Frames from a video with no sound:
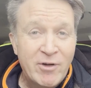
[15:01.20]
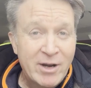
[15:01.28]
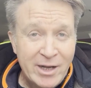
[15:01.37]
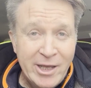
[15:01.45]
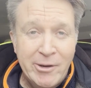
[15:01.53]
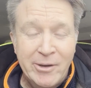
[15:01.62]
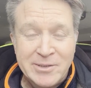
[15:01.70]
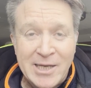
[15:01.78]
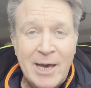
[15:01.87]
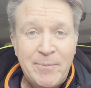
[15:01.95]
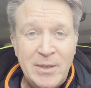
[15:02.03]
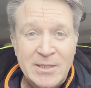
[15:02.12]
frankly I was
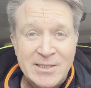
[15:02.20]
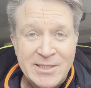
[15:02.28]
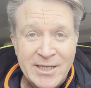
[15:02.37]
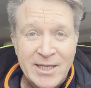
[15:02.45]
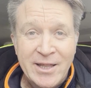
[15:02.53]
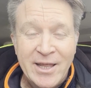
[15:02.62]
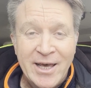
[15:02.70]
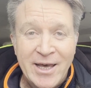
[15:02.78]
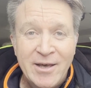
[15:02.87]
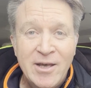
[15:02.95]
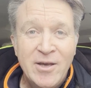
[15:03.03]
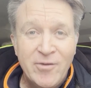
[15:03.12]
happy to see it
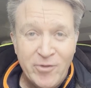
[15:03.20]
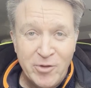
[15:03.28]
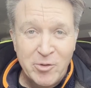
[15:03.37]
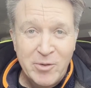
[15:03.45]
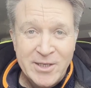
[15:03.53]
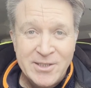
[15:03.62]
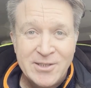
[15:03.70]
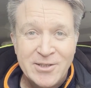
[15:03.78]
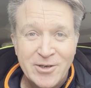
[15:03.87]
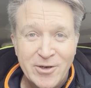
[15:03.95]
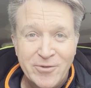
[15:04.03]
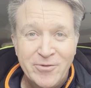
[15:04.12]
there for the rest
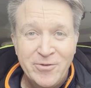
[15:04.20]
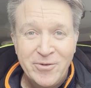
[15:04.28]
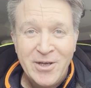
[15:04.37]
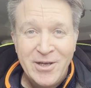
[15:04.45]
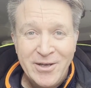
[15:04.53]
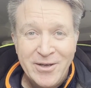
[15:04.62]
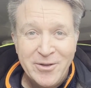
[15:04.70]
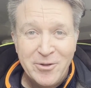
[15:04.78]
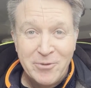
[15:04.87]
of the